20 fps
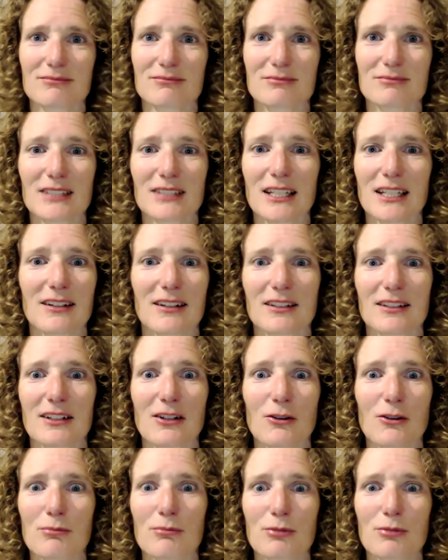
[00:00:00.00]
don't
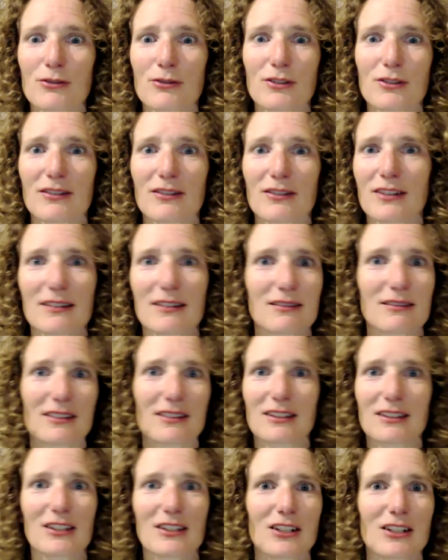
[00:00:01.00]
know, process that
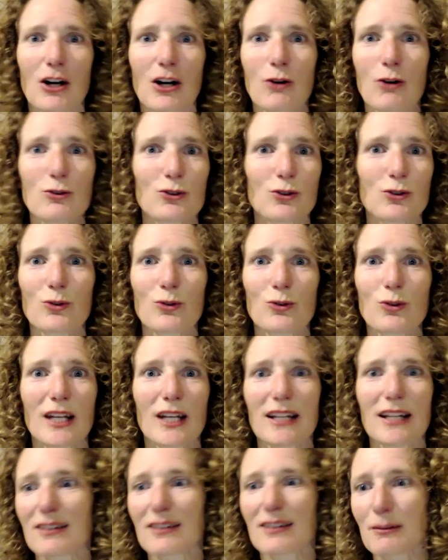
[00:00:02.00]
you go to
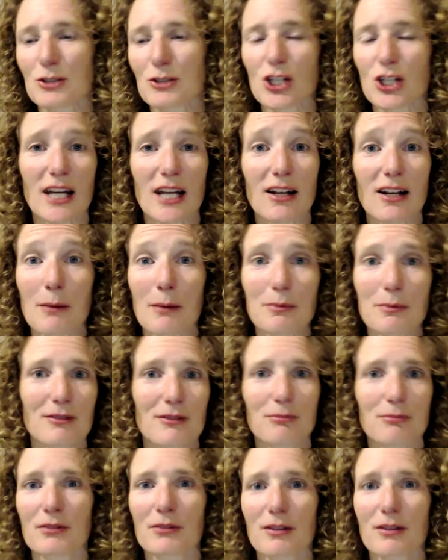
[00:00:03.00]
get some
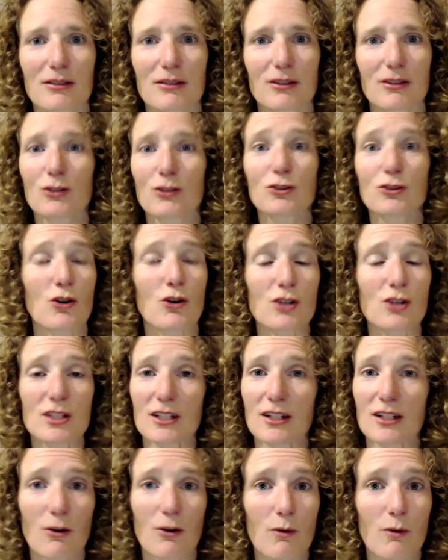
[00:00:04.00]
checkups with your
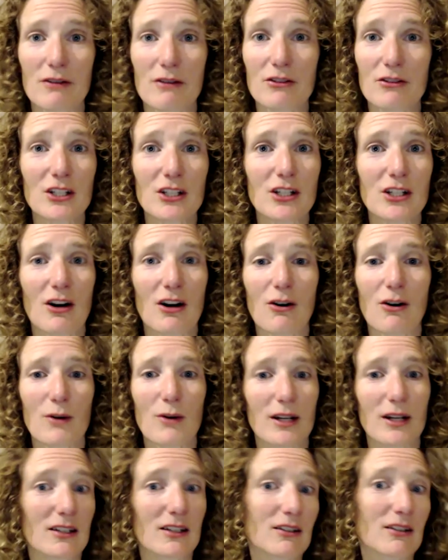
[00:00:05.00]
doctor or wherever you go.
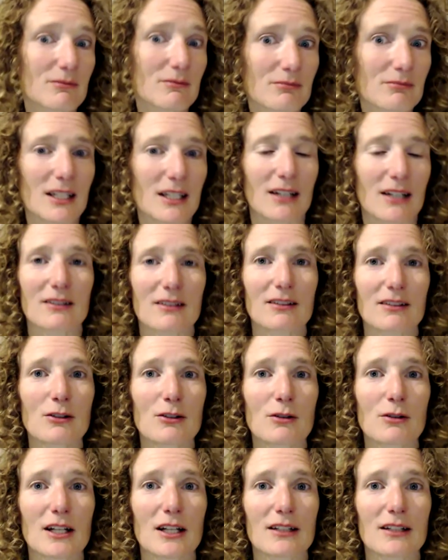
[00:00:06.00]
And
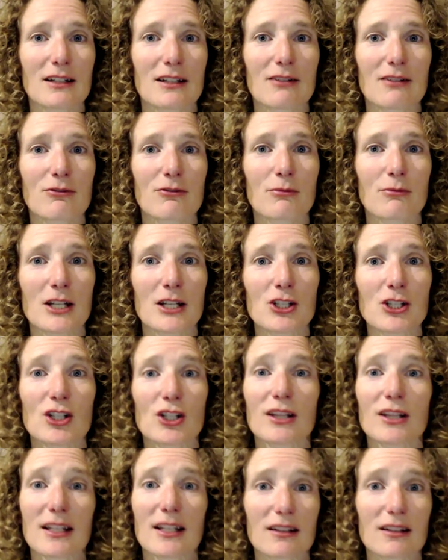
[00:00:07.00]
you get an
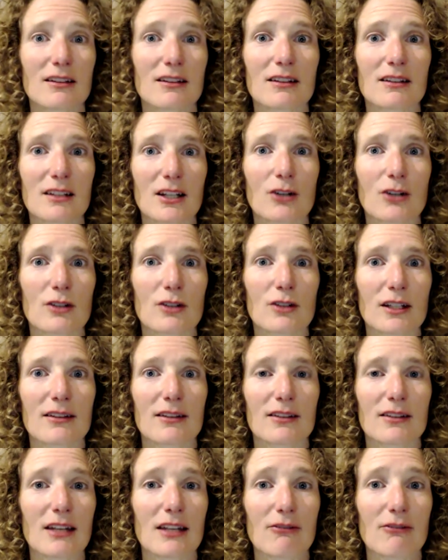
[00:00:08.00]
information that there
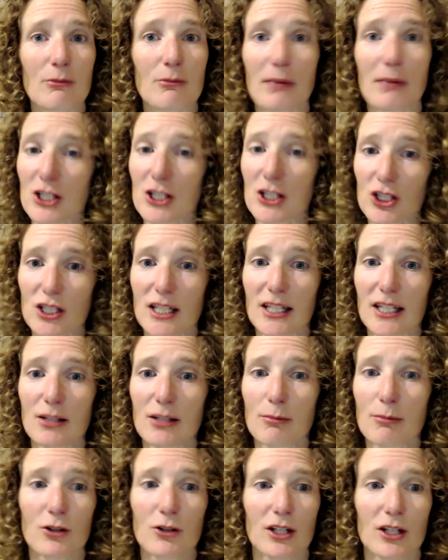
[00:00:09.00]
is inflammation in
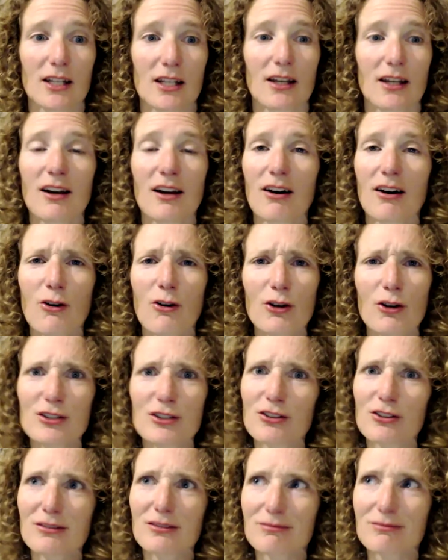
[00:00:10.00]
your body. Or you
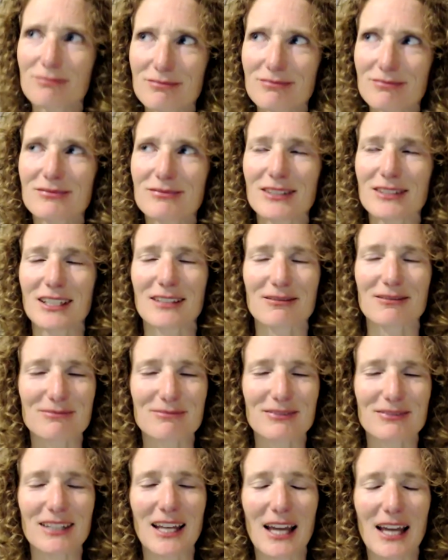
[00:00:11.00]
just,
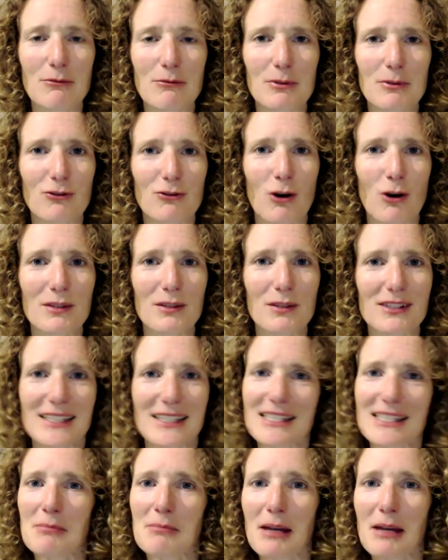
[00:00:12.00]
have a bit of common
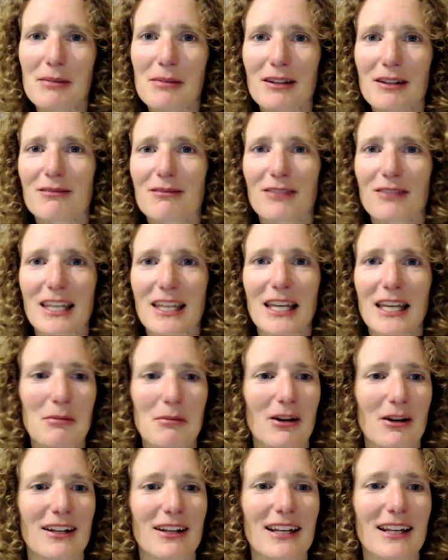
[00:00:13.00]
sense, maybe thinking
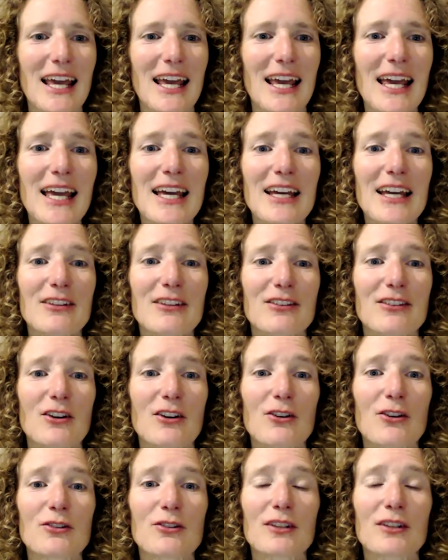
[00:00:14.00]
about it.
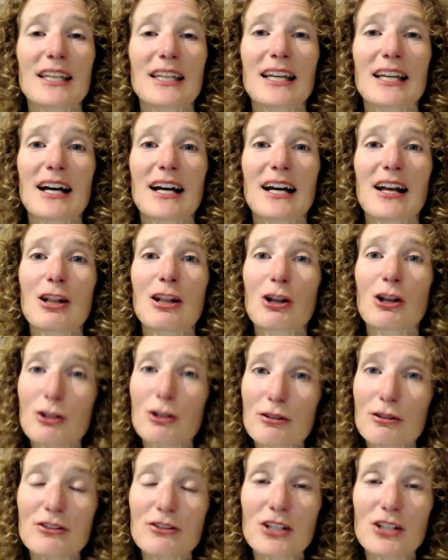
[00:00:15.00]
So a
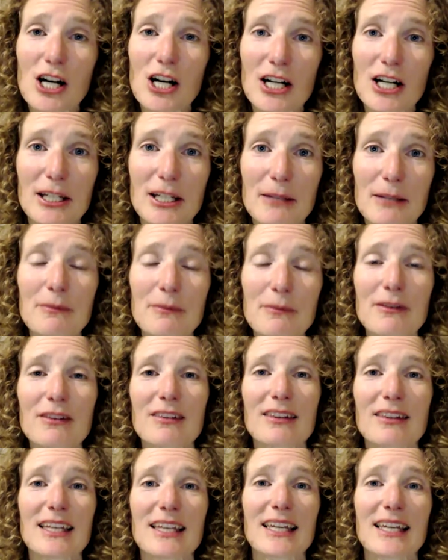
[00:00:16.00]
lot of
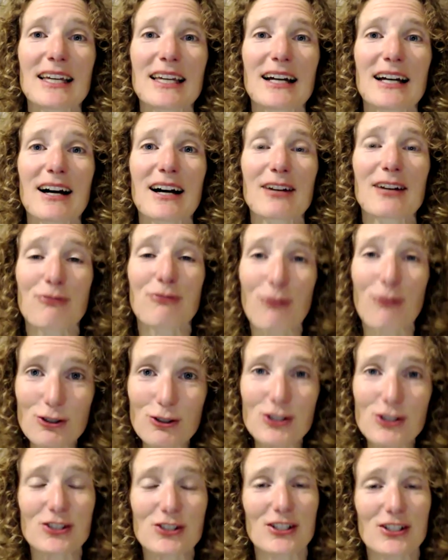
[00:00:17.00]
times,
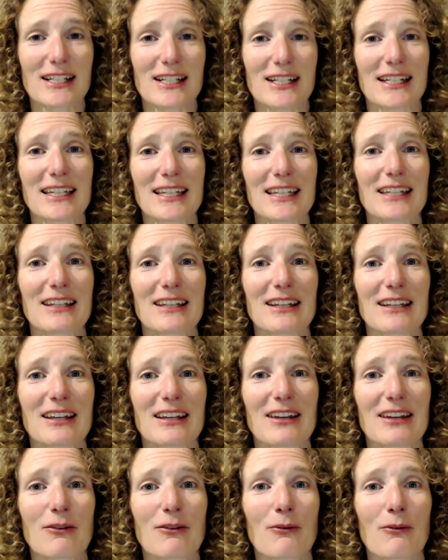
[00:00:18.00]
unfortunately,
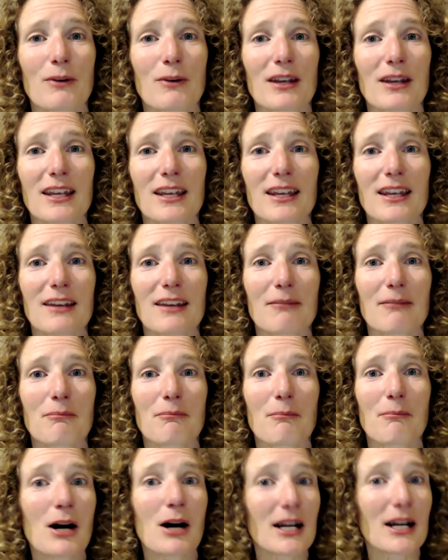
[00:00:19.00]
we
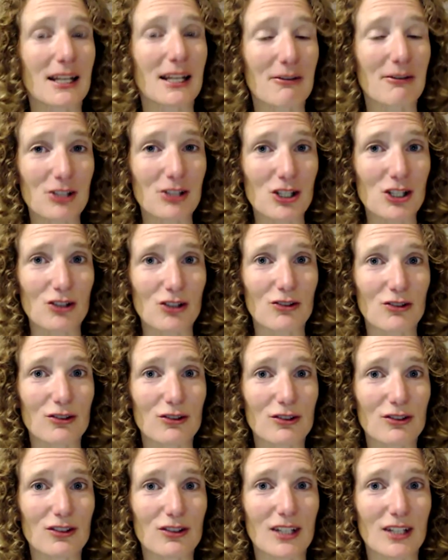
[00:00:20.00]
might have
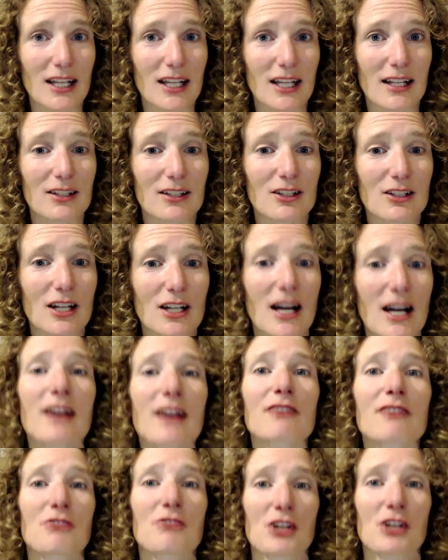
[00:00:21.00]
issues and you
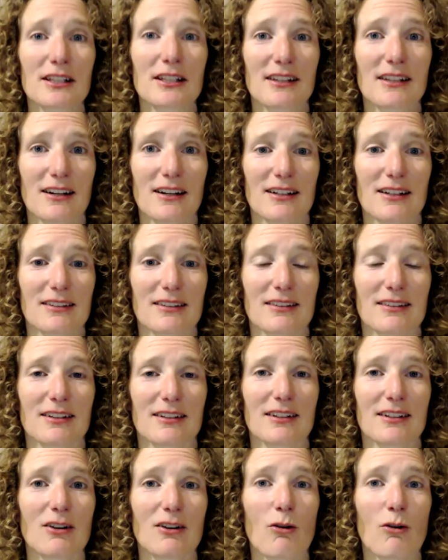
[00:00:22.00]
can't find the
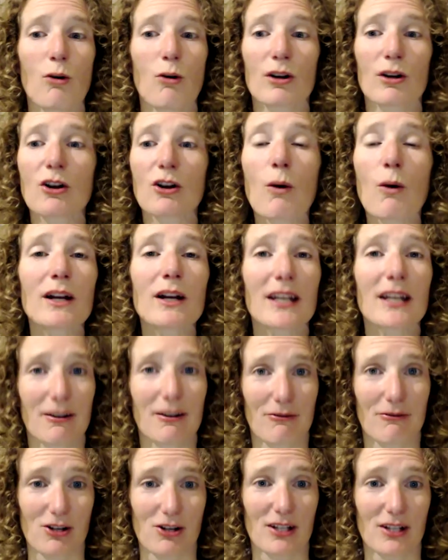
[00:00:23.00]
answer or no one
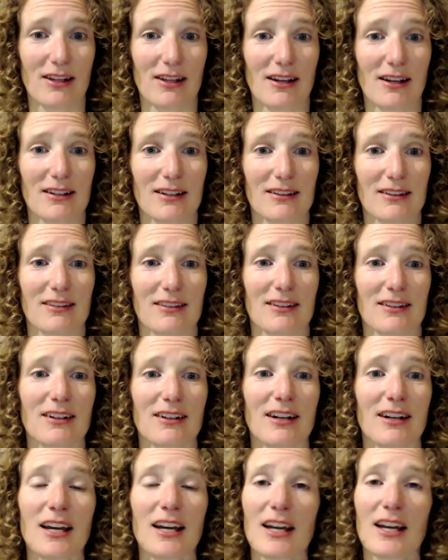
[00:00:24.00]
can find the
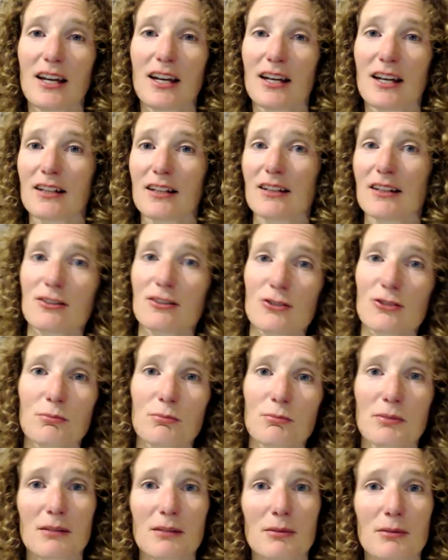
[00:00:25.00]
answer. And there could
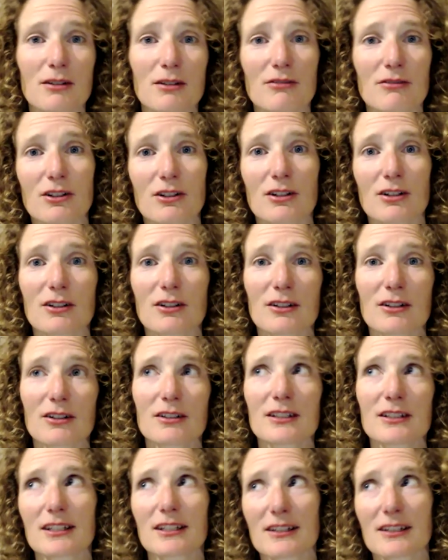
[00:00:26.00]
be a bit of,
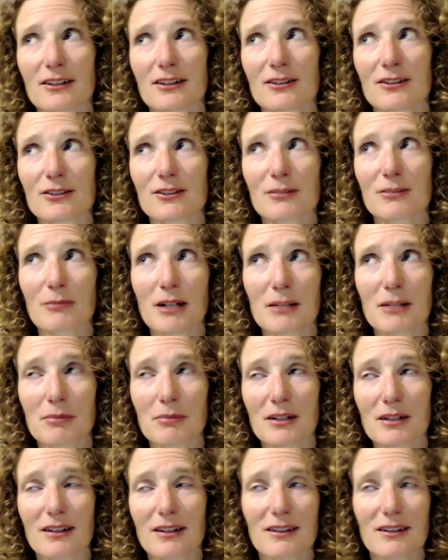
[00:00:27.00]
it might
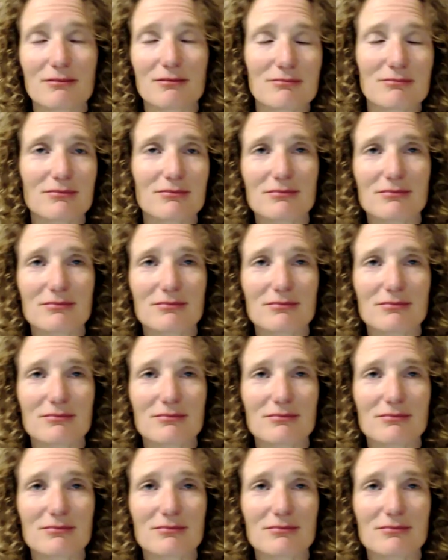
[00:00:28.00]
be